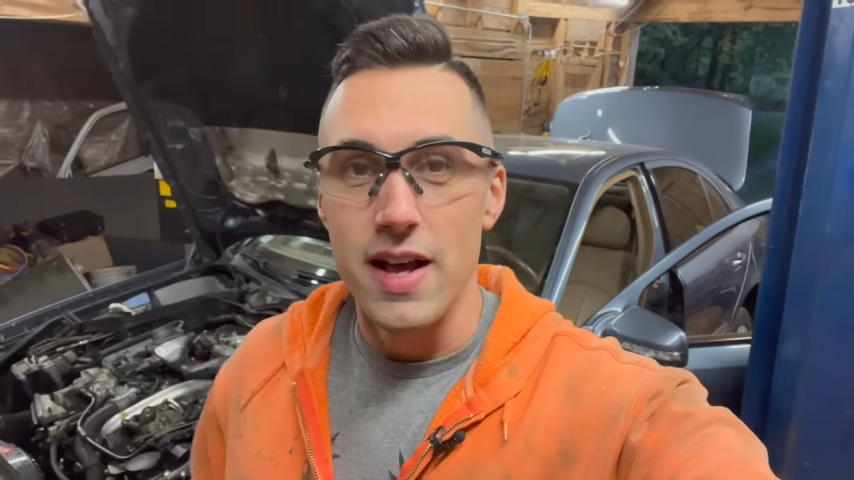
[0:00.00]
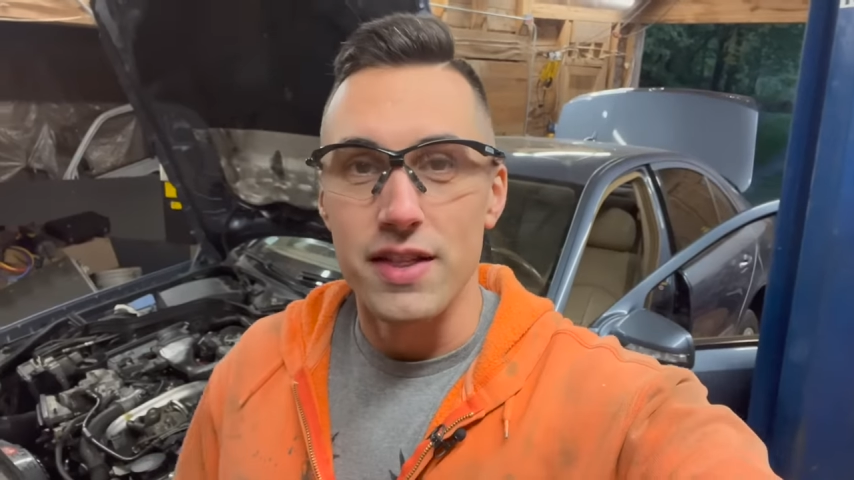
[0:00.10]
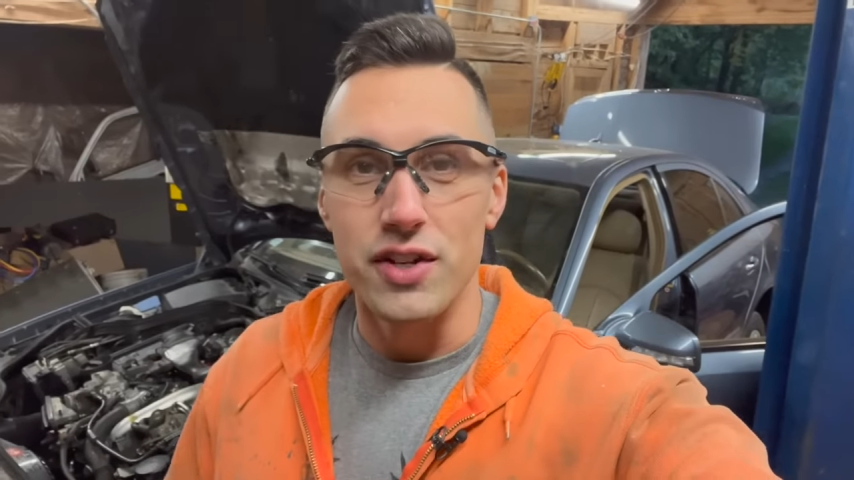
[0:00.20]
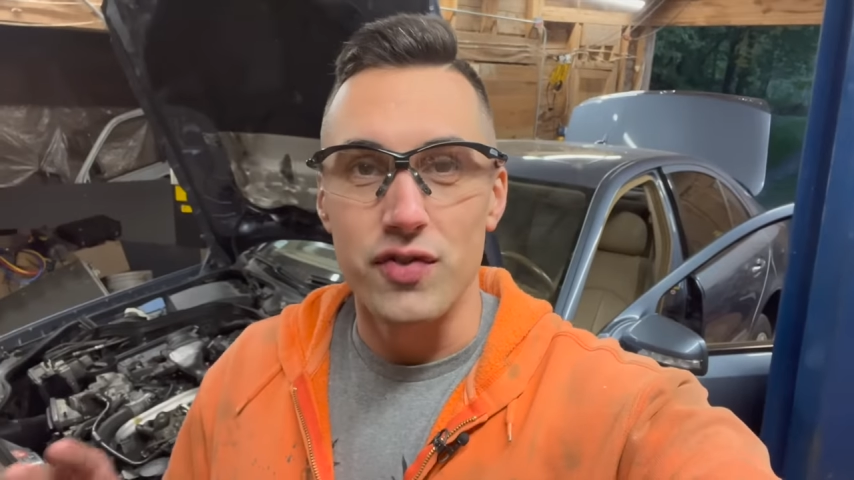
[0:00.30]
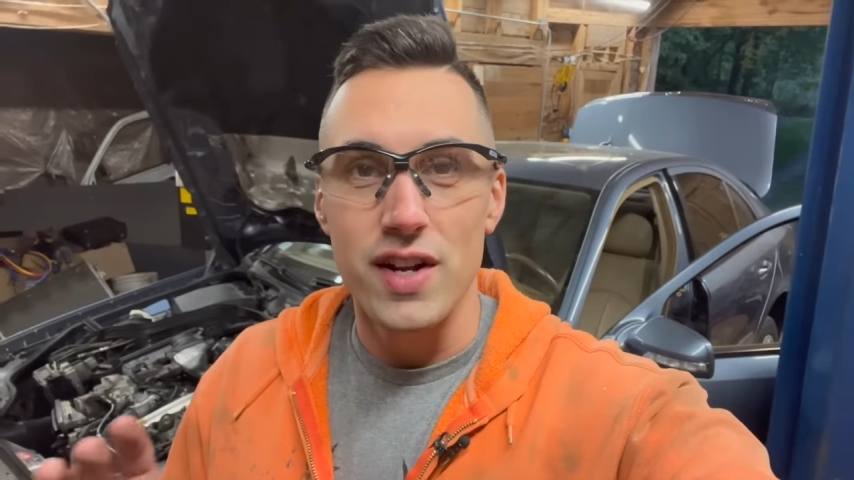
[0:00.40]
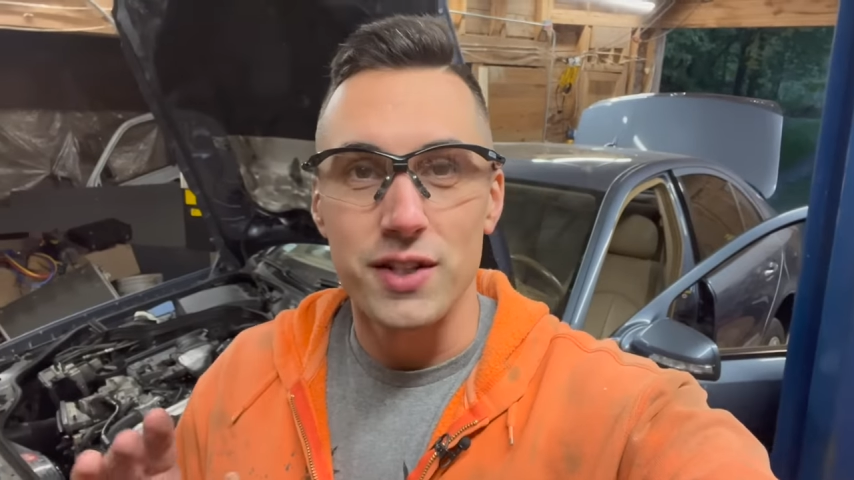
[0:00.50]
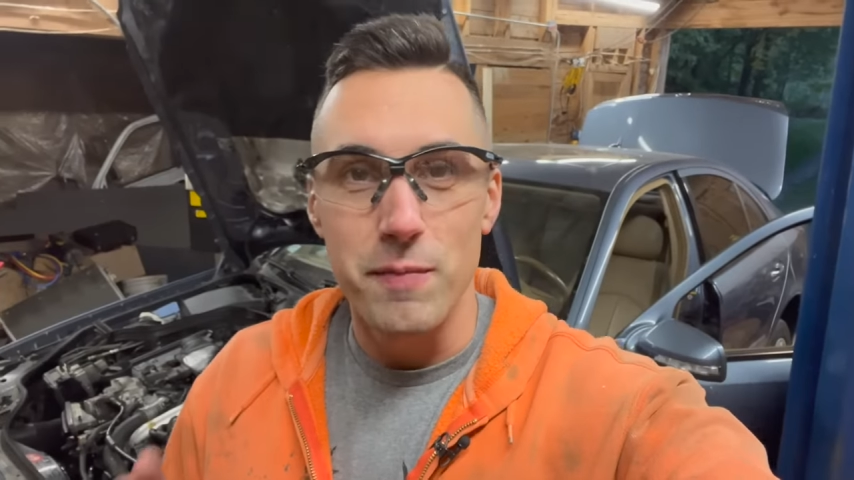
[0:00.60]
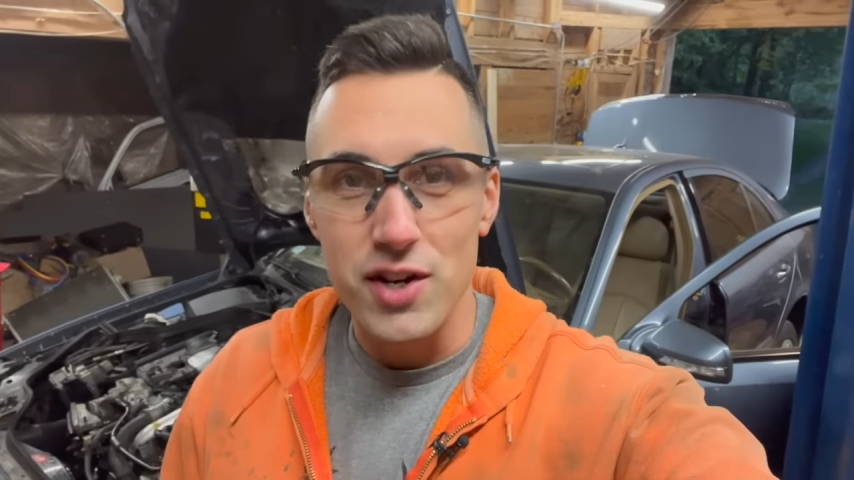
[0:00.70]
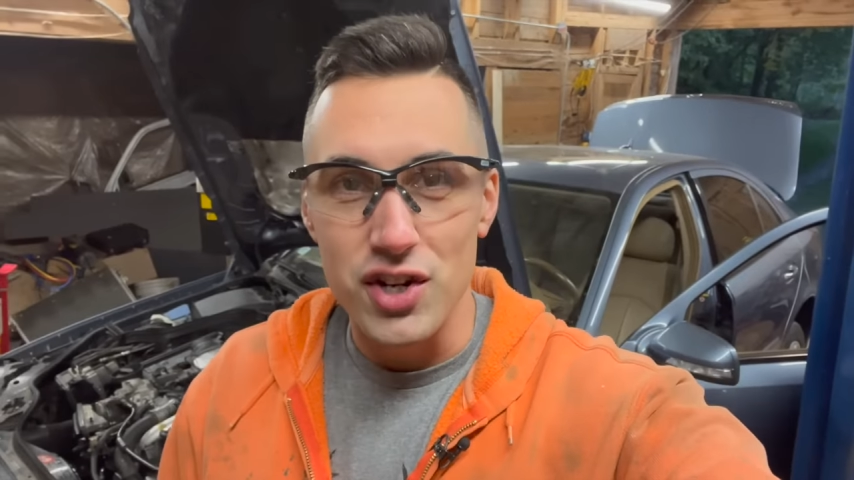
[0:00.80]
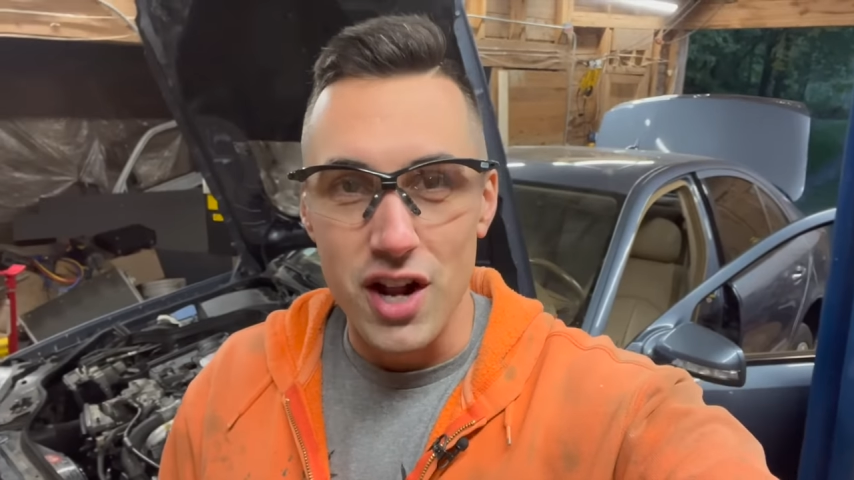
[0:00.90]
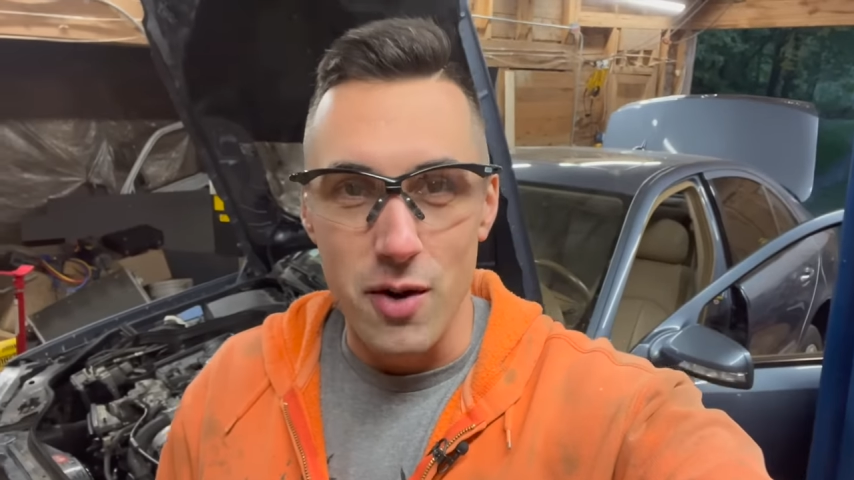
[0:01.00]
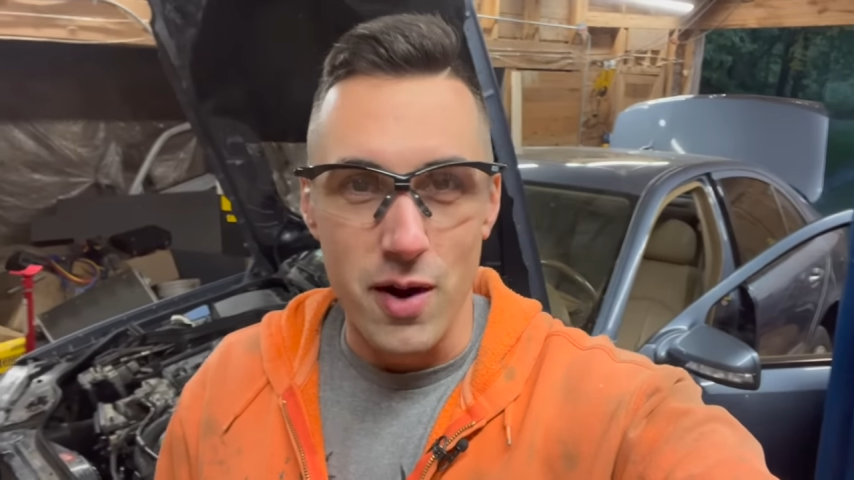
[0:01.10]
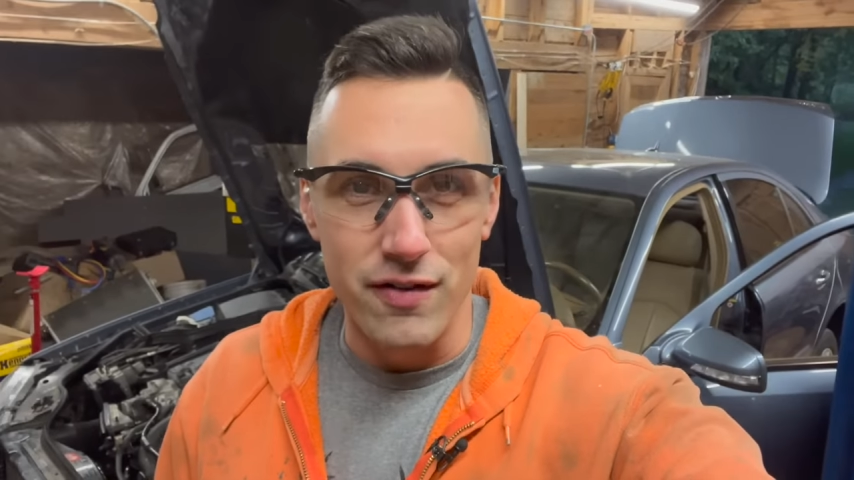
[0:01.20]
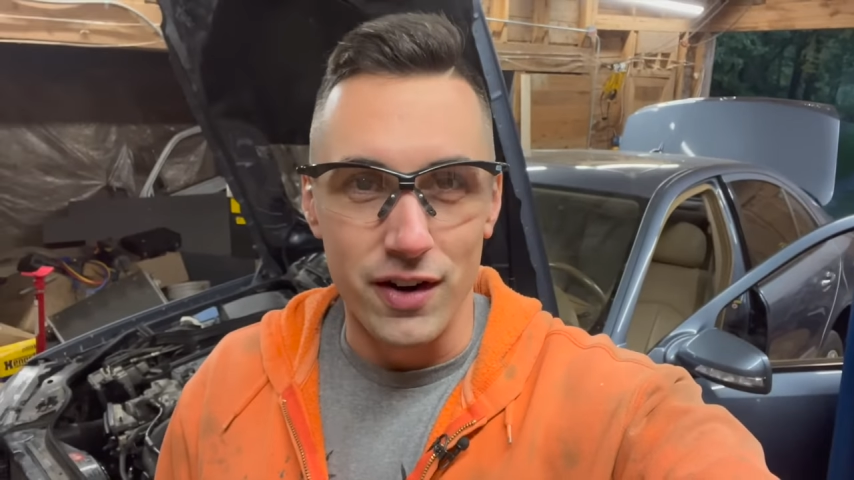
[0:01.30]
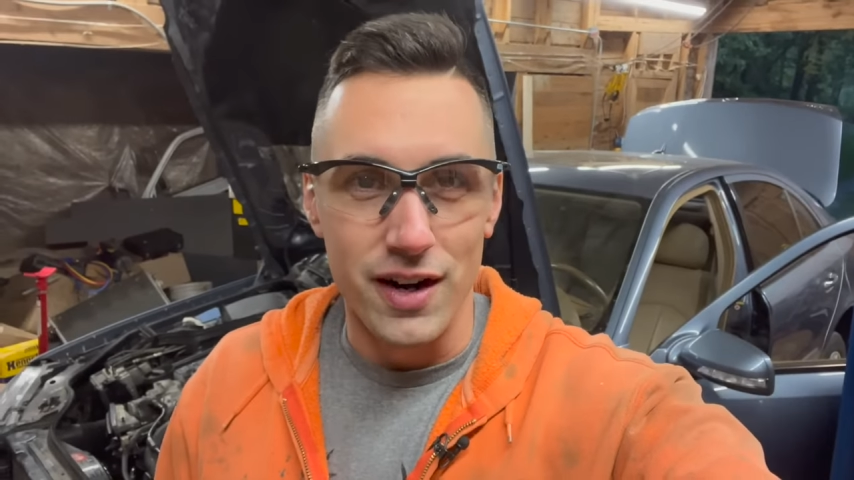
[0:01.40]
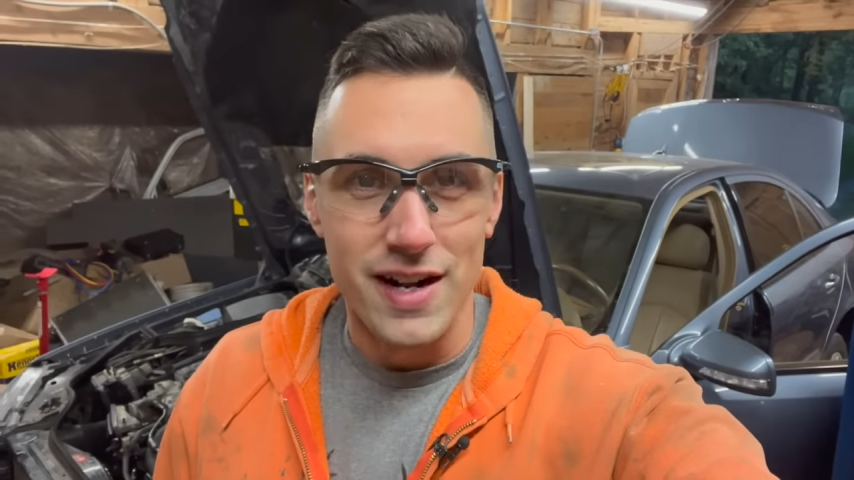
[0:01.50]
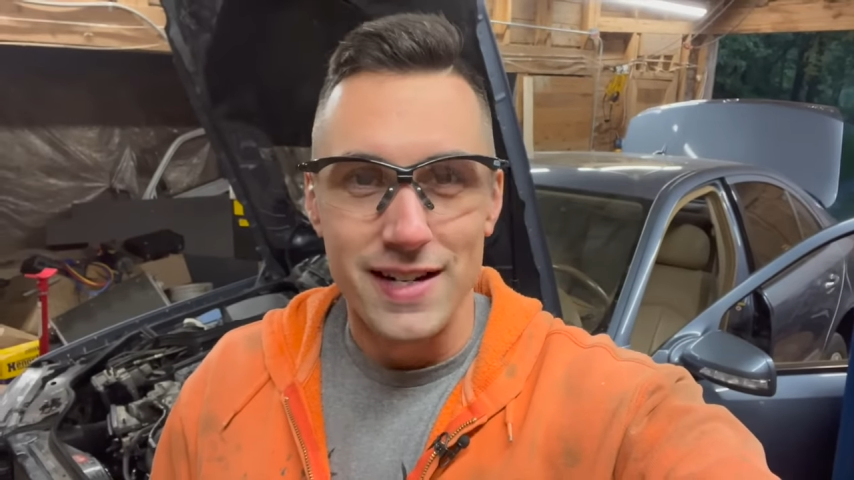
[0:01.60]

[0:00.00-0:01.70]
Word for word: The transmission, however,